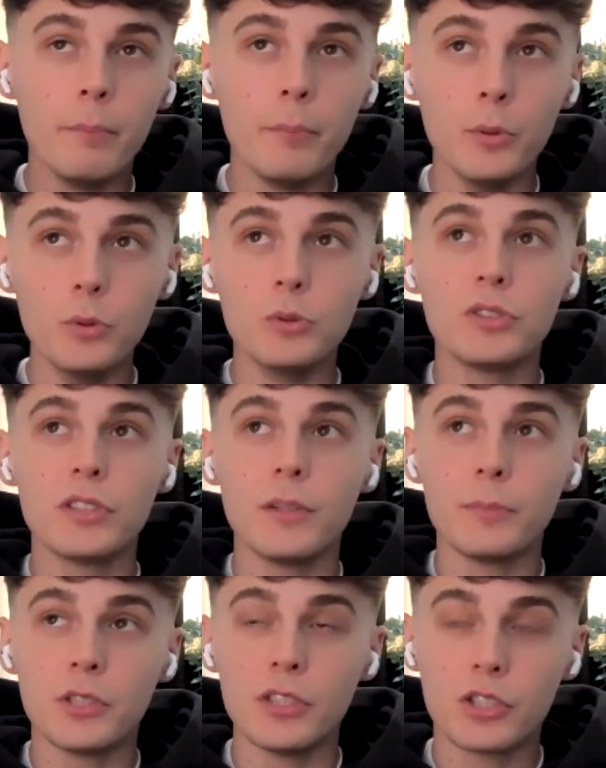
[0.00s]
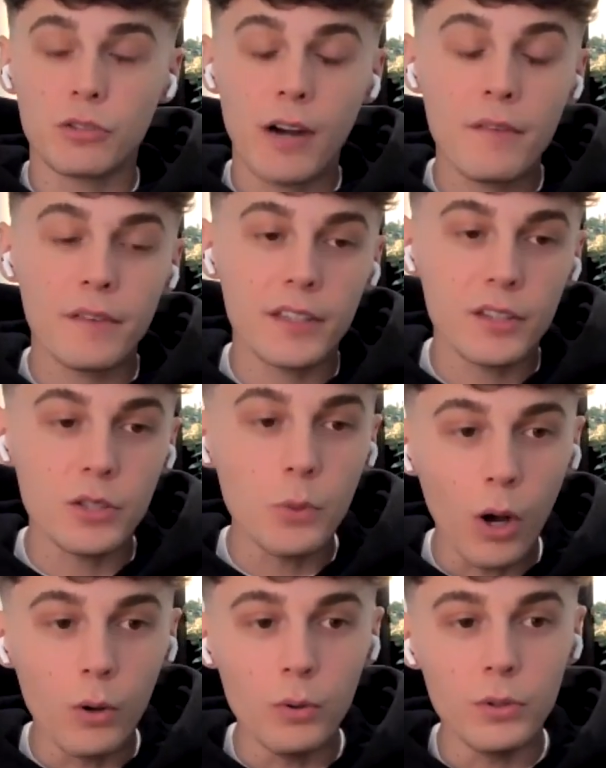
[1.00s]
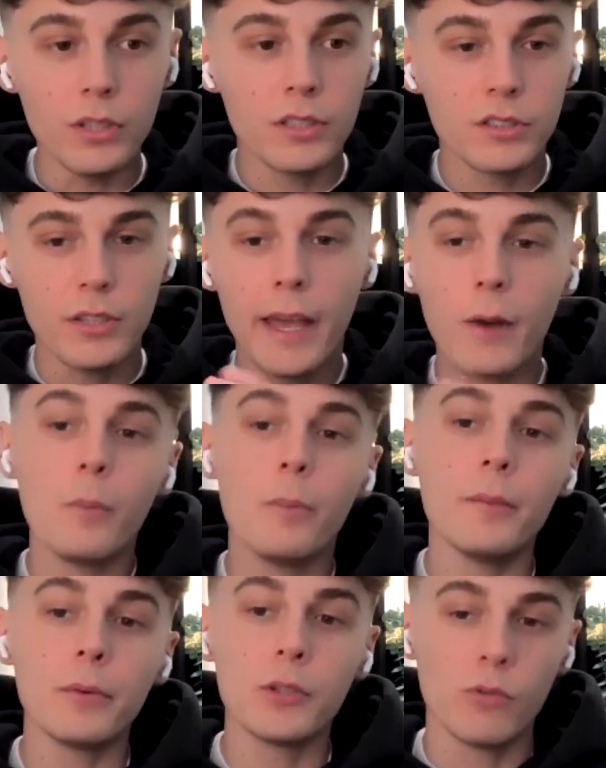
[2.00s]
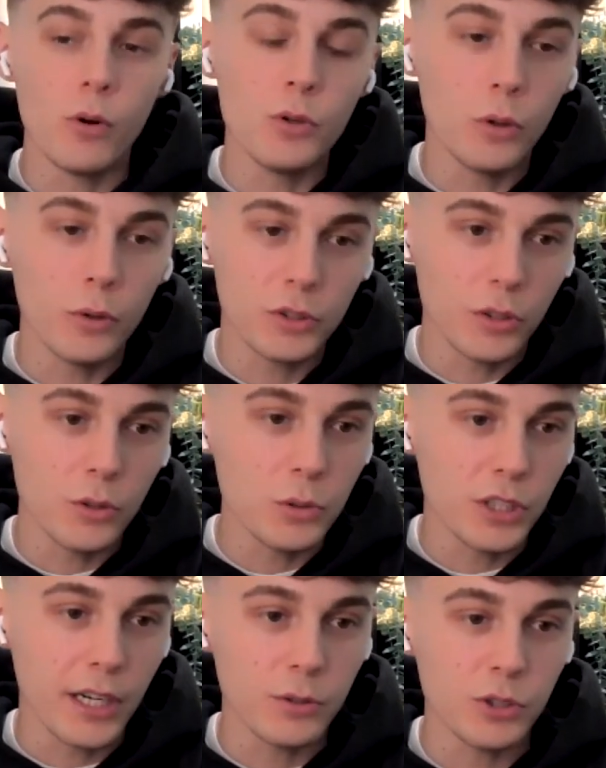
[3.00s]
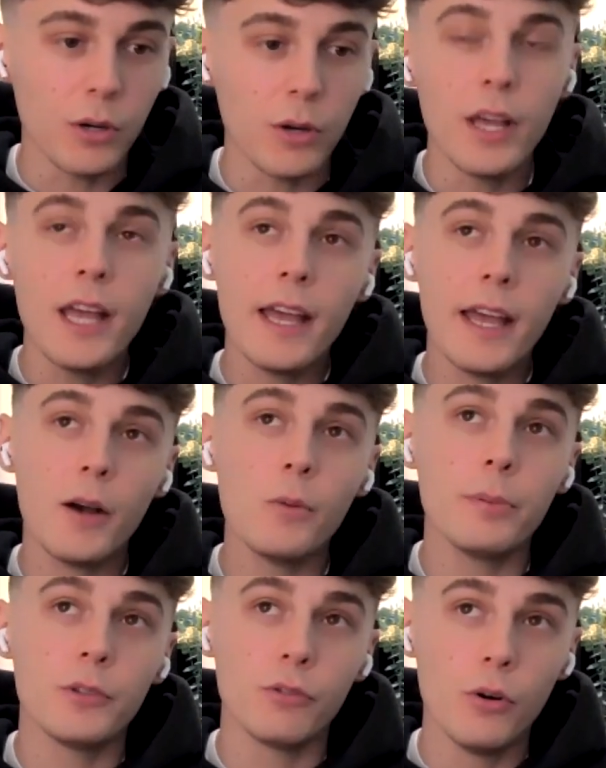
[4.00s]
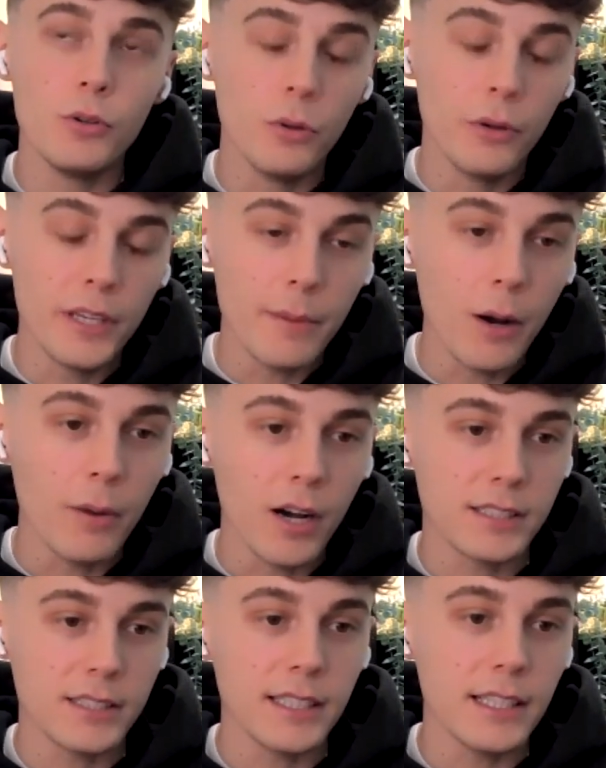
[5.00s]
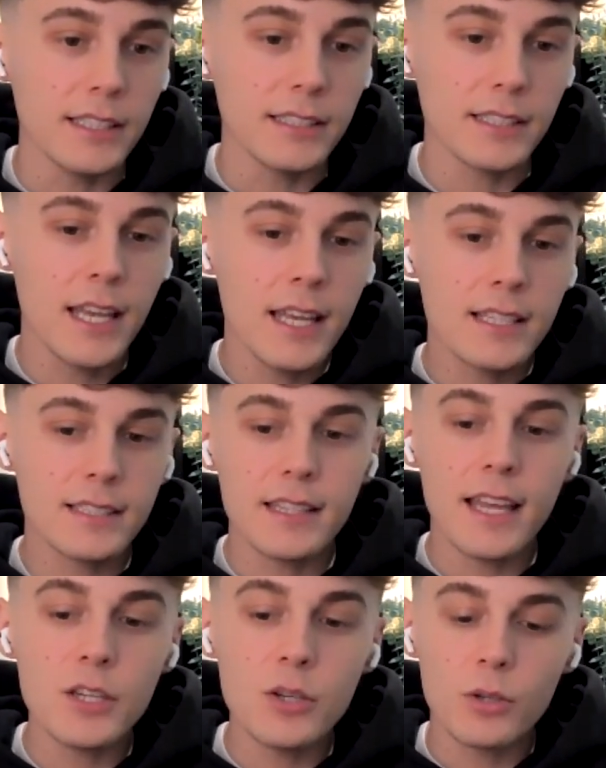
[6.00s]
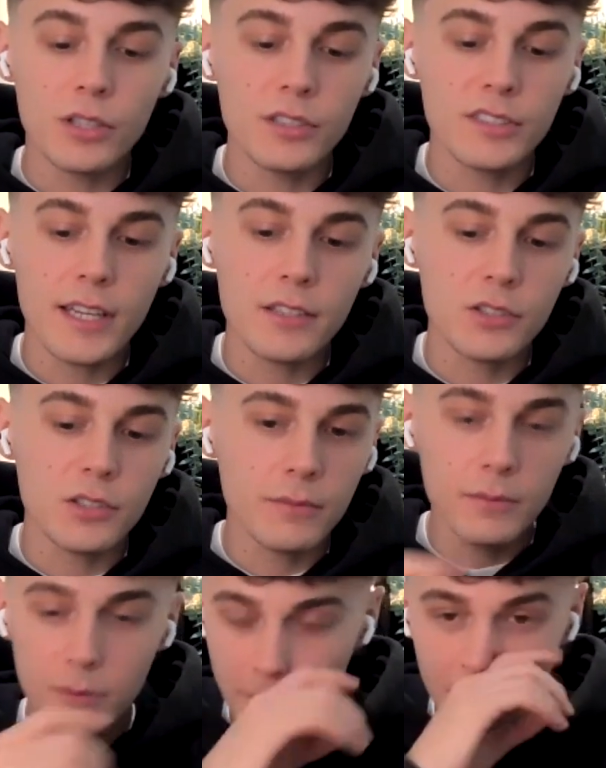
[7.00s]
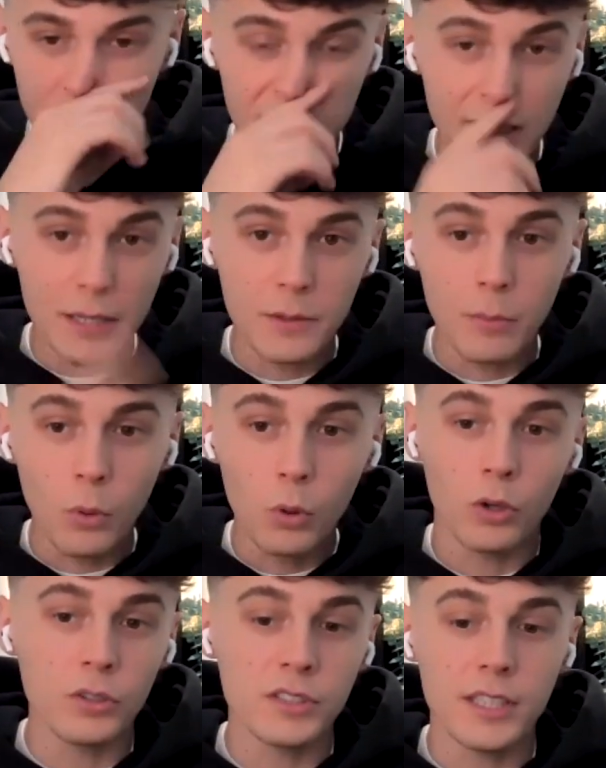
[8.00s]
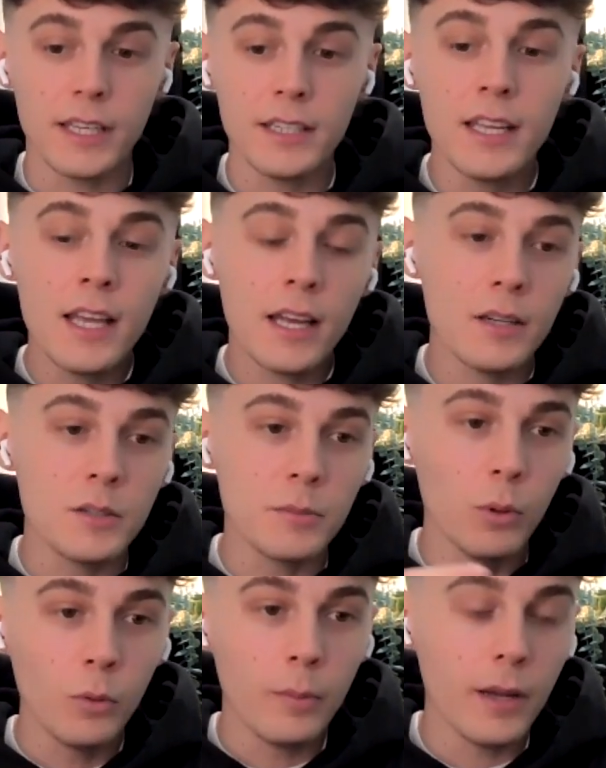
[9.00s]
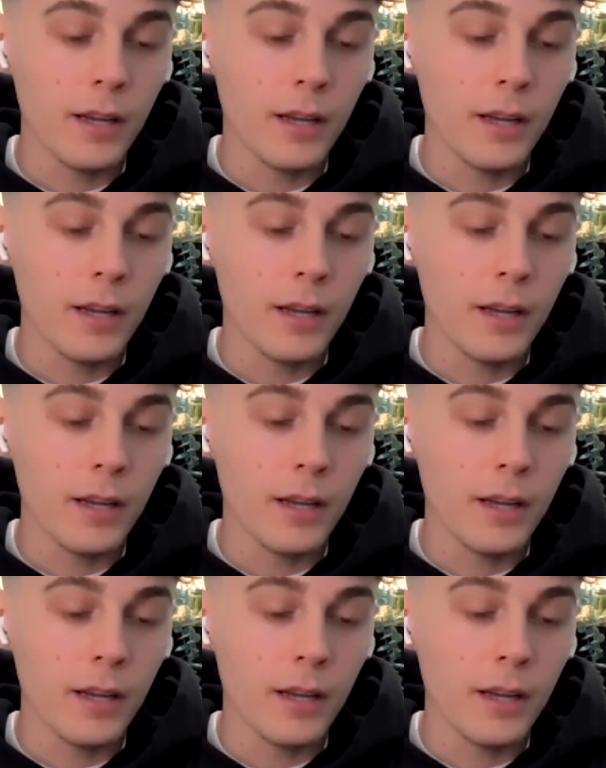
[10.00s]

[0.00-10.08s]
boost the traffic that you own. So help it grow your social channels you own, help grow your email marketing list. So then you can send more content and more